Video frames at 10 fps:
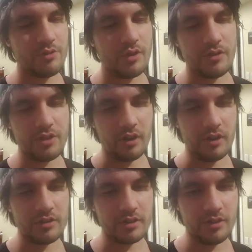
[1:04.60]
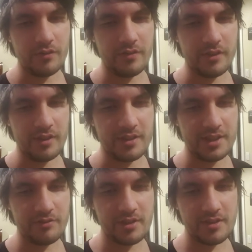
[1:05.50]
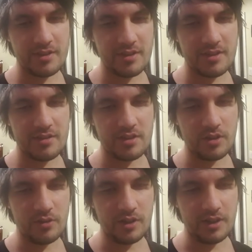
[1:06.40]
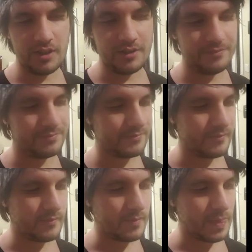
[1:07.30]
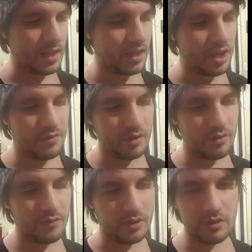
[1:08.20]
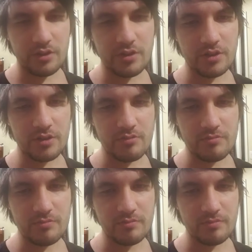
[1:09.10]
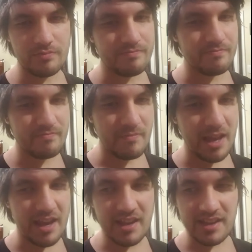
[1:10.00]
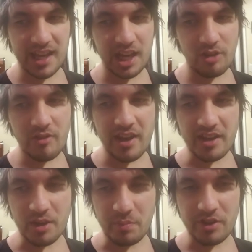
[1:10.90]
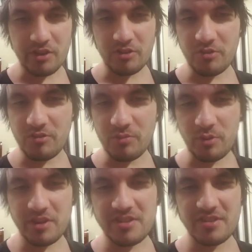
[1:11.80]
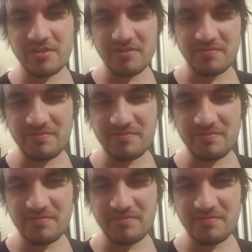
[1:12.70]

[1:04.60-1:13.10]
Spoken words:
true thoughts of the series is. So without further ado, take away computer voice.